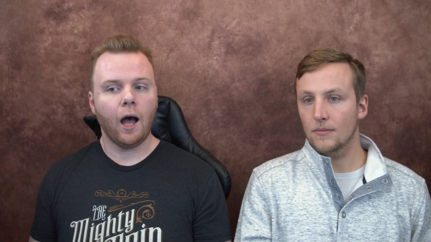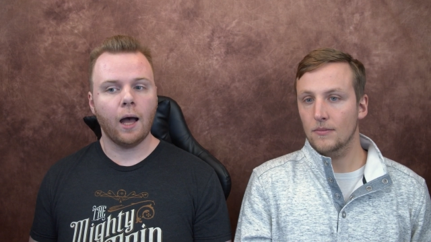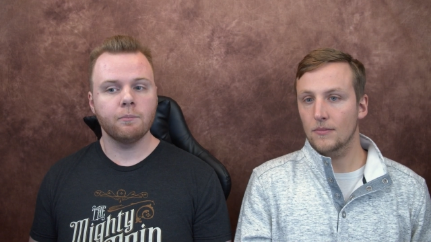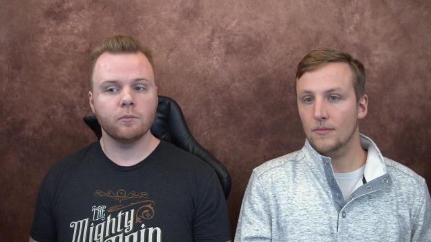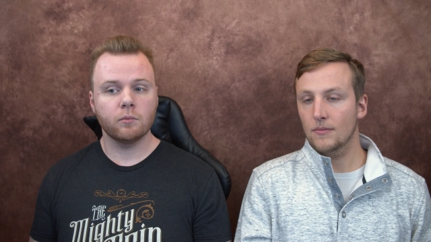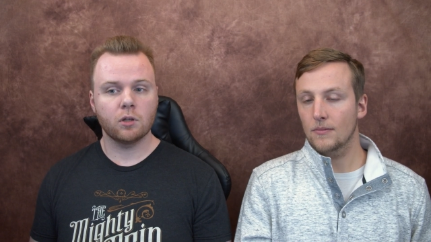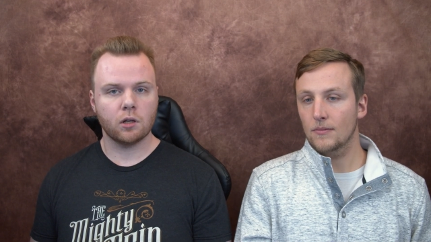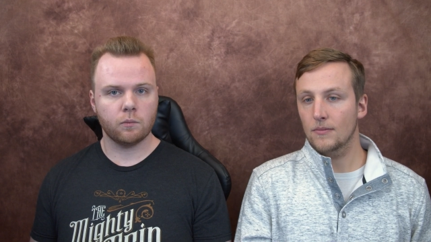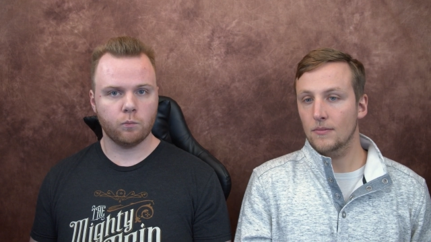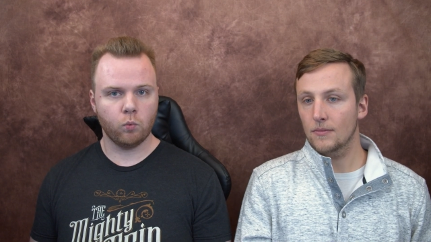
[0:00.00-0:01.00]
Speaker 1: I'm
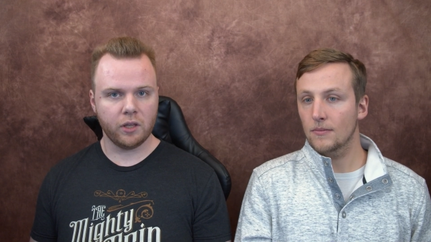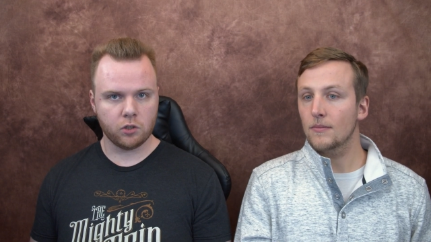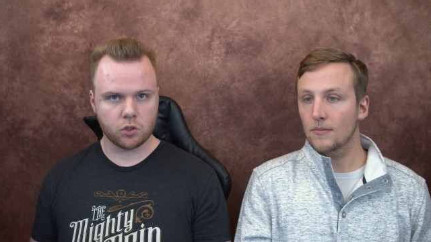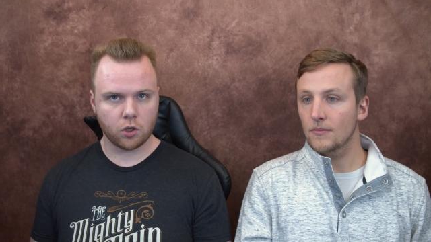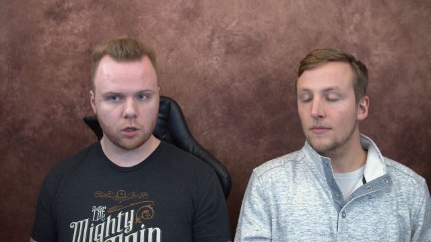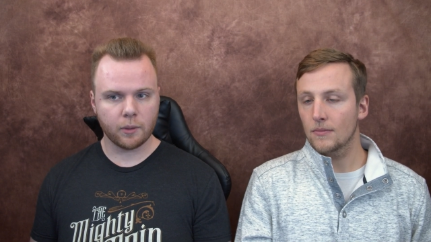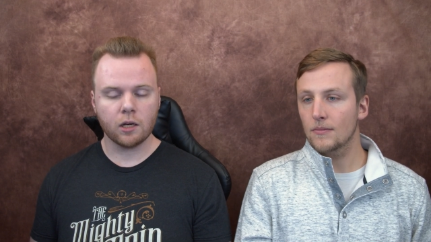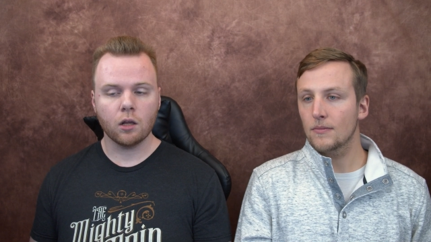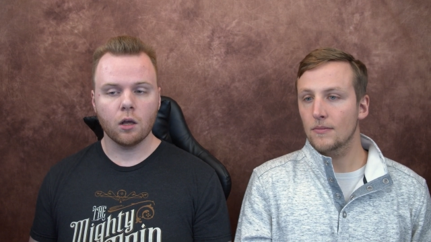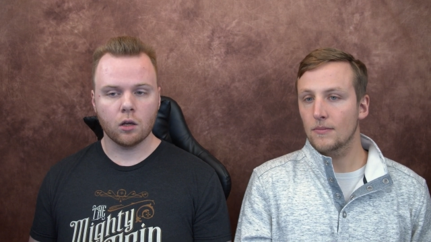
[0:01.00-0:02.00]
gonna win the
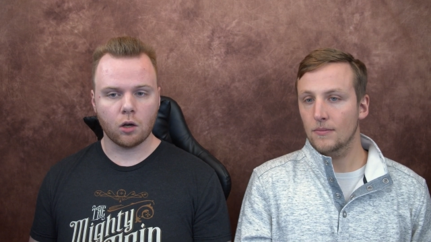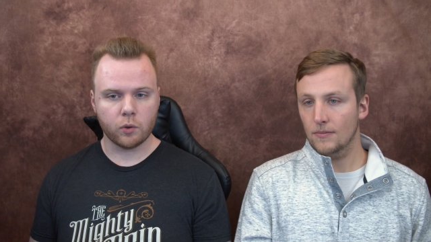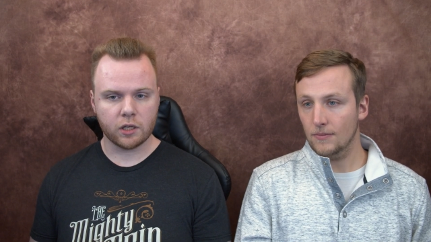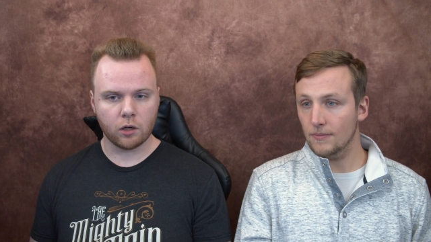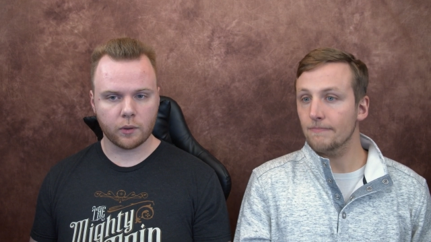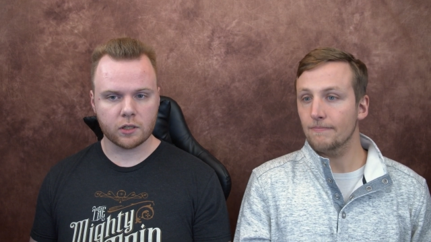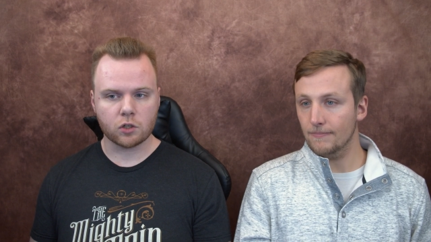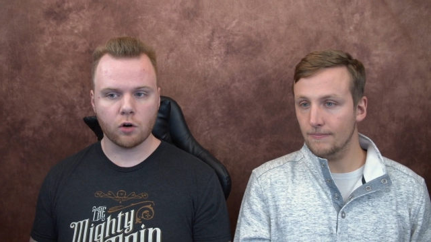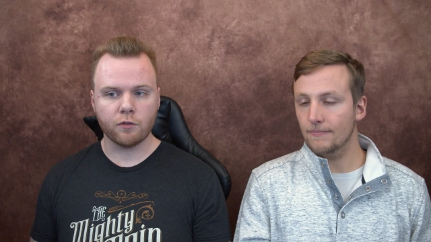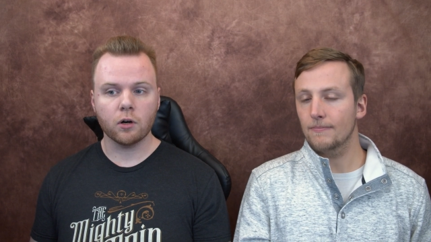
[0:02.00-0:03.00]
tournament Go here when
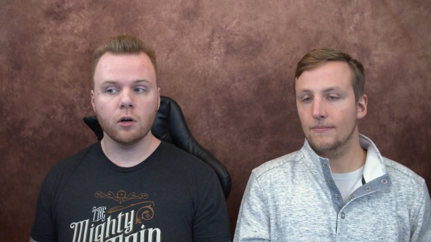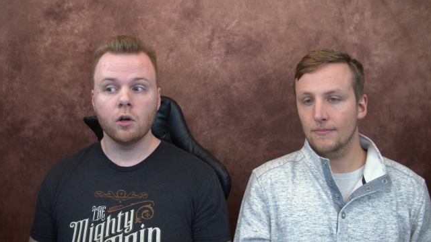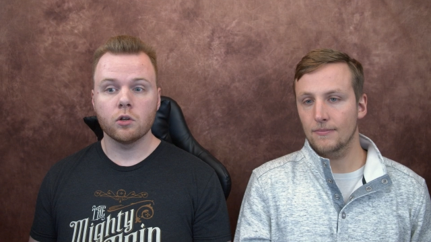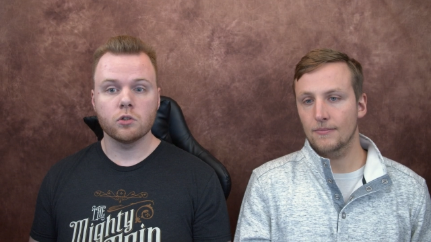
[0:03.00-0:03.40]
it's over.